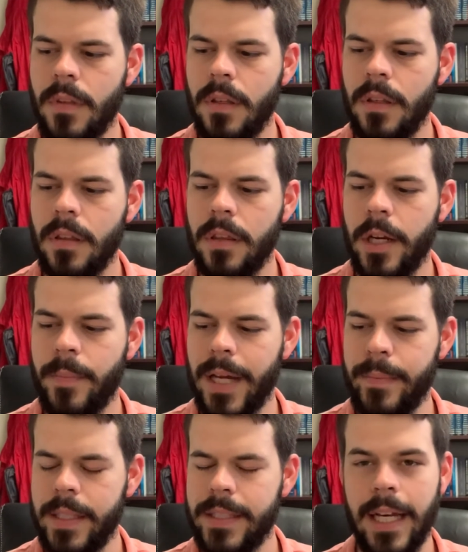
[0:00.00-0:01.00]
There
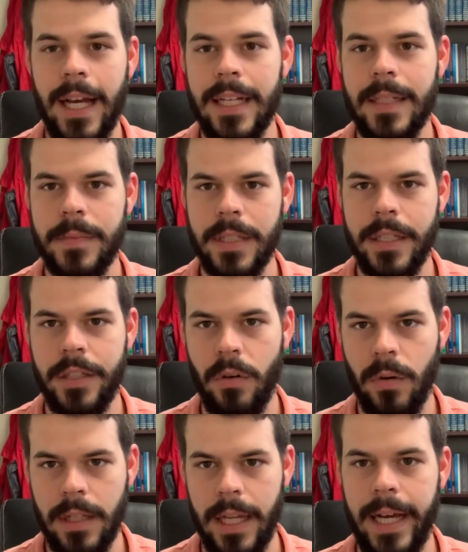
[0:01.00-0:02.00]
might be times in
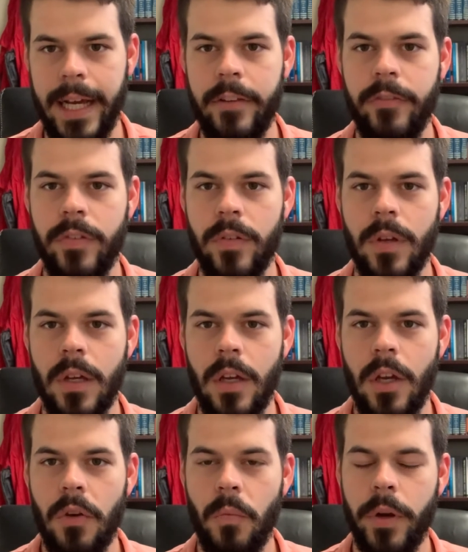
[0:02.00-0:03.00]
your life
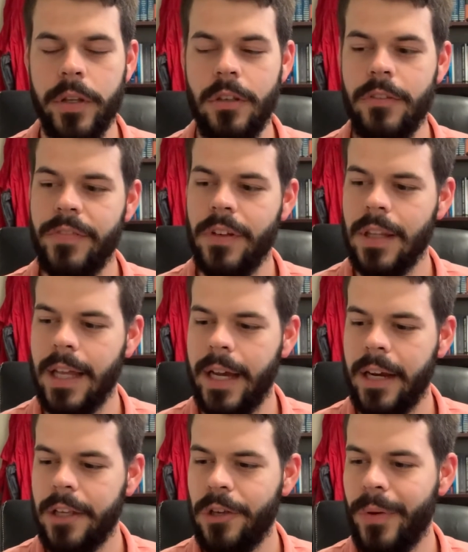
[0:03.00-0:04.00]
where you feel
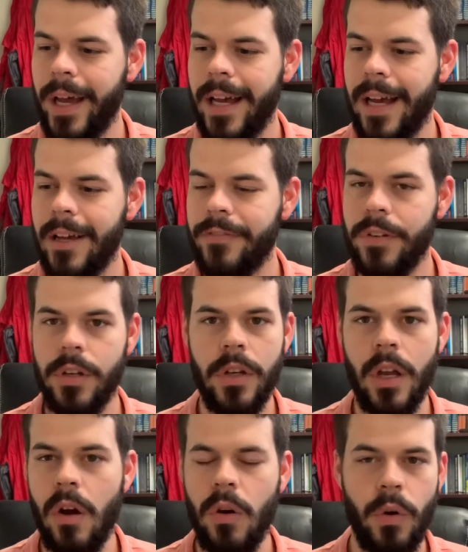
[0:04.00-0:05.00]
like you have
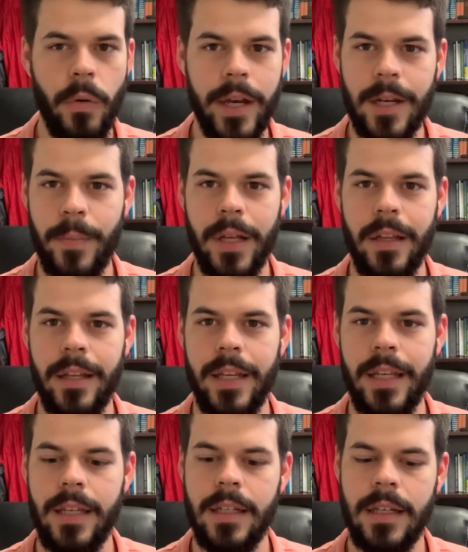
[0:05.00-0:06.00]
no
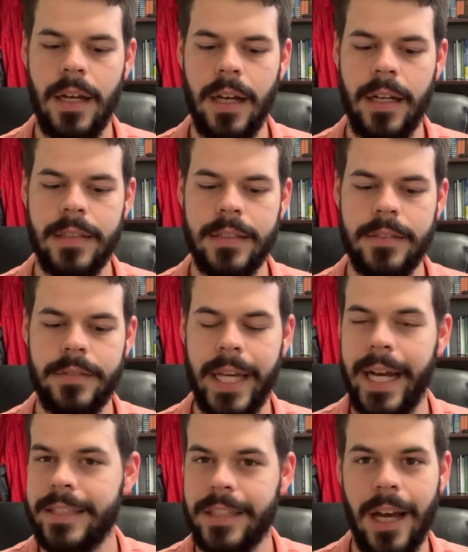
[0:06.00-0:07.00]
credibility to
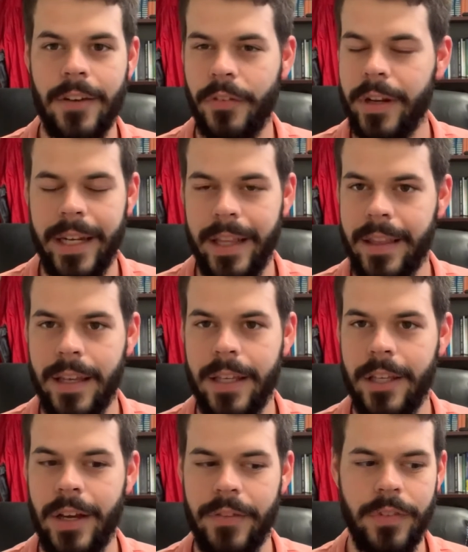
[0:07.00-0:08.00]
ask God for anything.
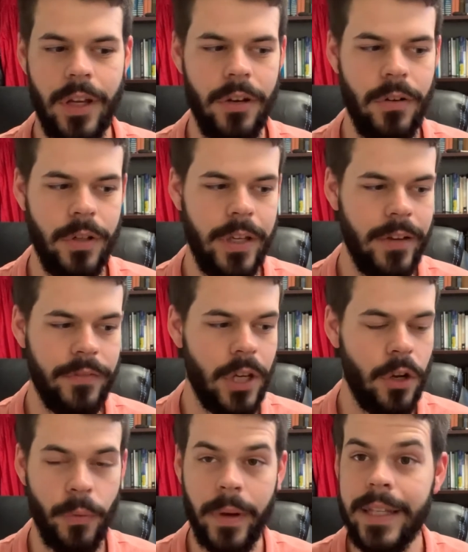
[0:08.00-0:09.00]
You have
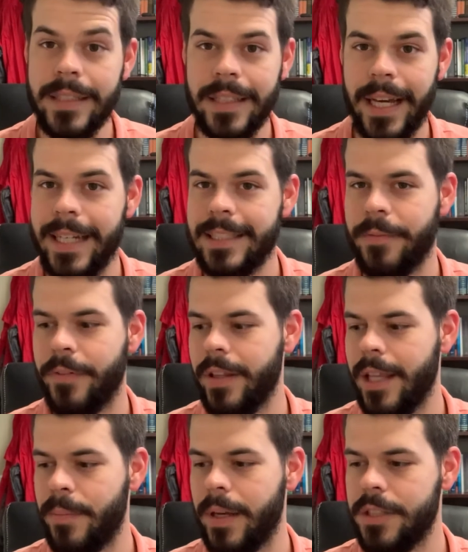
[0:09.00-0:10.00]
no reason asking for
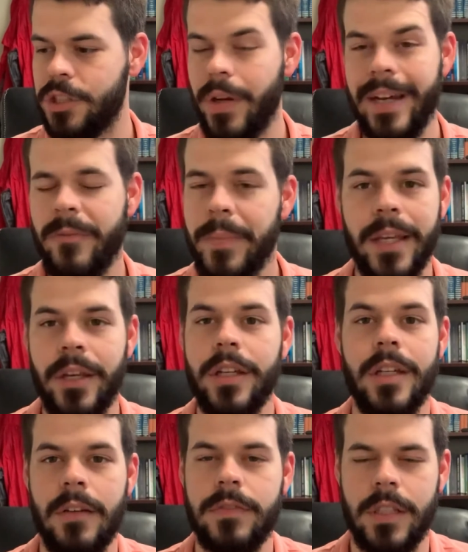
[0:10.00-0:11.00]
anything because you haven't been good
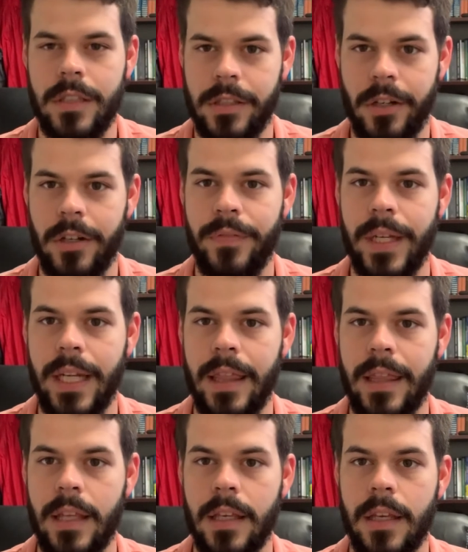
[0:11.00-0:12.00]
enough to deserve
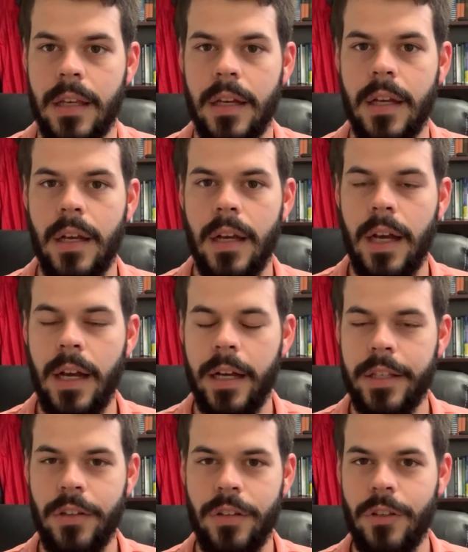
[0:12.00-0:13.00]
anything.
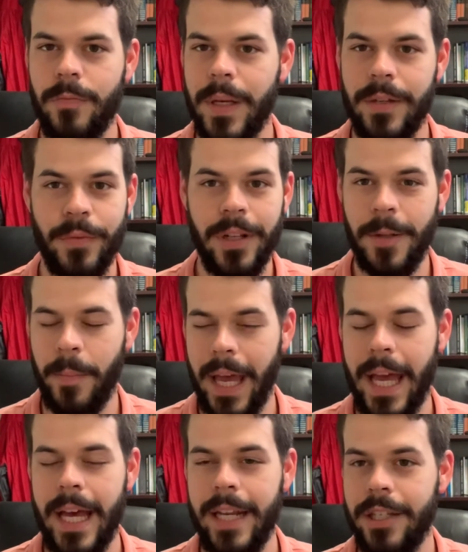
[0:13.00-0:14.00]
You've been really
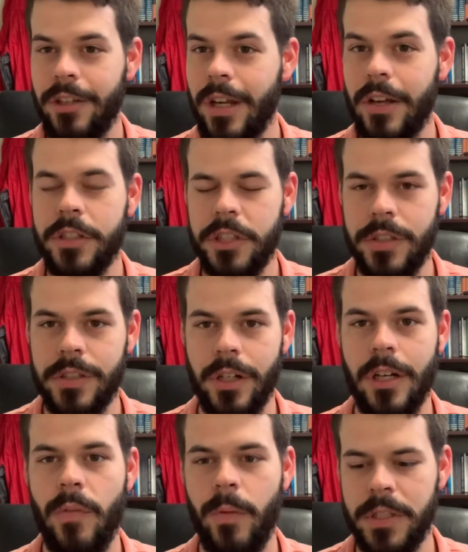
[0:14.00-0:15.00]
bad, and you know that you
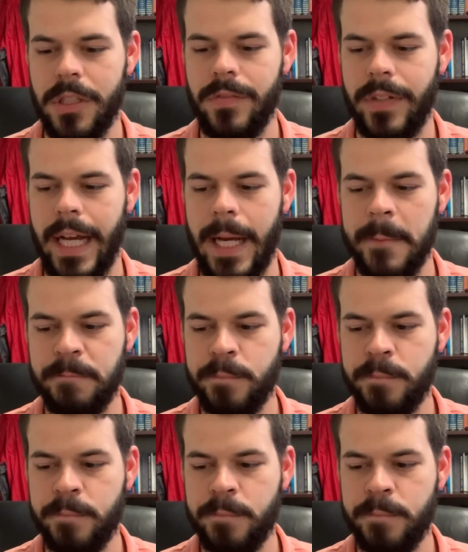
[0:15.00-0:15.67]
deserve what you've got.